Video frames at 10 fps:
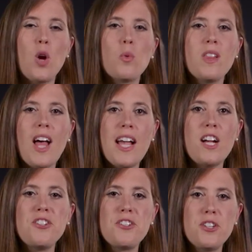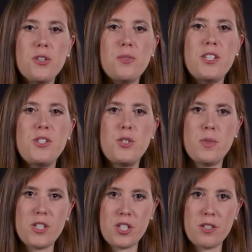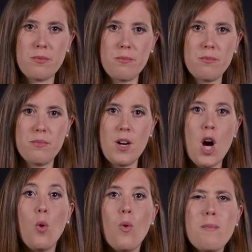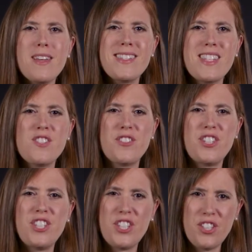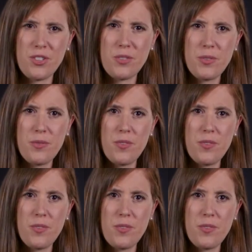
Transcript: Rely on your own intuition. What makes sense for you?